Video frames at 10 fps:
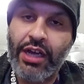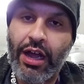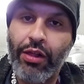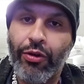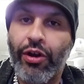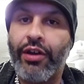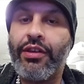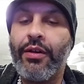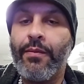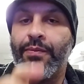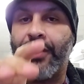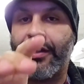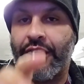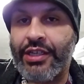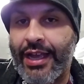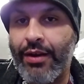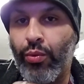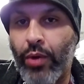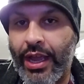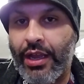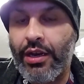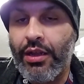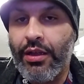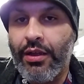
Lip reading: tolerance that the 10 weight